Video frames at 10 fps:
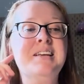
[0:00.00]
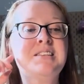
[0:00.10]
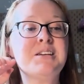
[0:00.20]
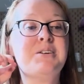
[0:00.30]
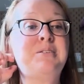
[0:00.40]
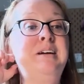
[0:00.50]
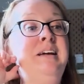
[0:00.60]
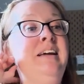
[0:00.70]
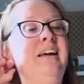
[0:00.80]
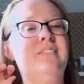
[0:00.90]
So
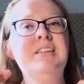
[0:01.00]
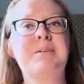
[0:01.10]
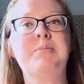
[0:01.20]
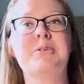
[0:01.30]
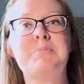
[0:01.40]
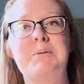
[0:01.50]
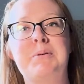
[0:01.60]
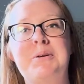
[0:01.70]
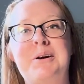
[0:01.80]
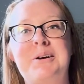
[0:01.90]
I feel like most
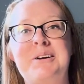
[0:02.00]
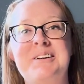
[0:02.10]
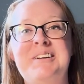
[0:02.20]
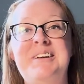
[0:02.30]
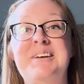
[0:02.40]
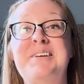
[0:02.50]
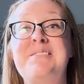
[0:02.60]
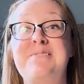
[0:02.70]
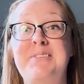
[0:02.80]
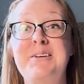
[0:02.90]
people are
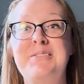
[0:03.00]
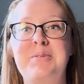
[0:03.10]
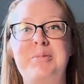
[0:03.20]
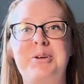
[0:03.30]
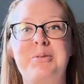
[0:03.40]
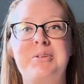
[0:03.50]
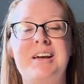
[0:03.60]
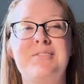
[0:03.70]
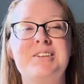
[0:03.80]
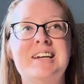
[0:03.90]
very familiar with
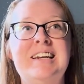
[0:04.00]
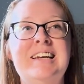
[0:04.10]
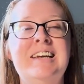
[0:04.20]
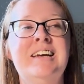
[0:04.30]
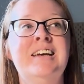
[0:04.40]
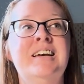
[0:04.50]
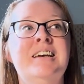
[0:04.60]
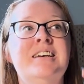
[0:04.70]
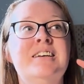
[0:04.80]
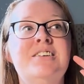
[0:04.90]
Aphrodite.
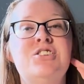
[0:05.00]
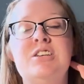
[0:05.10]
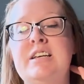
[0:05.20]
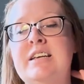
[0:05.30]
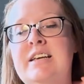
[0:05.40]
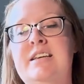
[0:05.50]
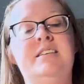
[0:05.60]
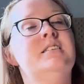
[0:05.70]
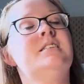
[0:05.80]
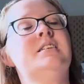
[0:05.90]
She
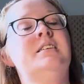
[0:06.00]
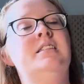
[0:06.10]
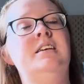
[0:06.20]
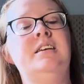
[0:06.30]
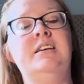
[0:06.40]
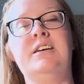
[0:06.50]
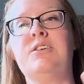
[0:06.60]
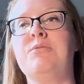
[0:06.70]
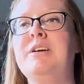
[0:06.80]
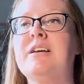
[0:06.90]
is the
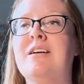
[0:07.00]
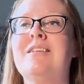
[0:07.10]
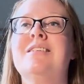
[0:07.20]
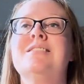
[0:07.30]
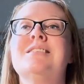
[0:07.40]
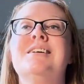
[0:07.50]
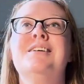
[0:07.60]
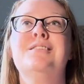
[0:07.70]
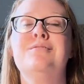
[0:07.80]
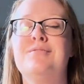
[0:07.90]
Greek goddess
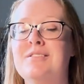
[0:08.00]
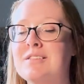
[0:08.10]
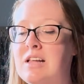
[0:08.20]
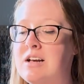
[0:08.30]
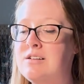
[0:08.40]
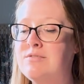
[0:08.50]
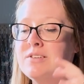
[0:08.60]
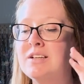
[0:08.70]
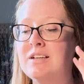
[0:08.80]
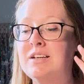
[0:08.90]
of love,
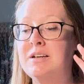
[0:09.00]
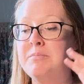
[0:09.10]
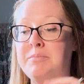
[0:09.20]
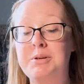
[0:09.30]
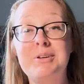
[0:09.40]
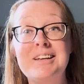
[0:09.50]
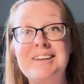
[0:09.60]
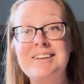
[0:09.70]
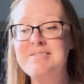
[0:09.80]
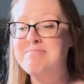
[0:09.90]

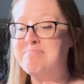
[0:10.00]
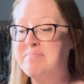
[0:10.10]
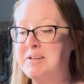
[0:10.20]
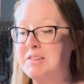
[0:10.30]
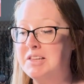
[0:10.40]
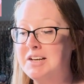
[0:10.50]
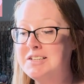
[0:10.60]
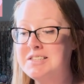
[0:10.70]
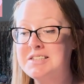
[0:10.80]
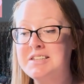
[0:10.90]
beauty,
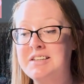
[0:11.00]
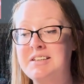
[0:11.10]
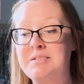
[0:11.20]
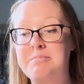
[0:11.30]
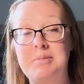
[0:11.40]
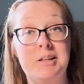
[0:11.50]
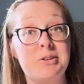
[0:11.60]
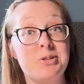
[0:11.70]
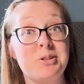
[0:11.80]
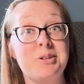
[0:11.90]
lust,
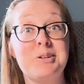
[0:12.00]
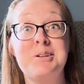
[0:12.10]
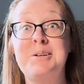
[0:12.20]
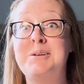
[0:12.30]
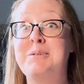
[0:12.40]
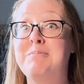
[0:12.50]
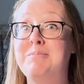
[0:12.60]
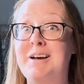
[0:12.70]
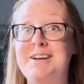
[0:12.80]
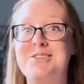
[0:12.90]
pleasure,
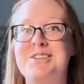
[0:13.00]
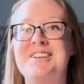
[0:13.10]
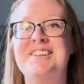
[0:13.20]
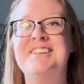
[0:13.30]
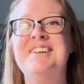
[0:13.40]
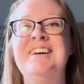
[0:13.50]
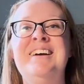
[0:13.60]
passion,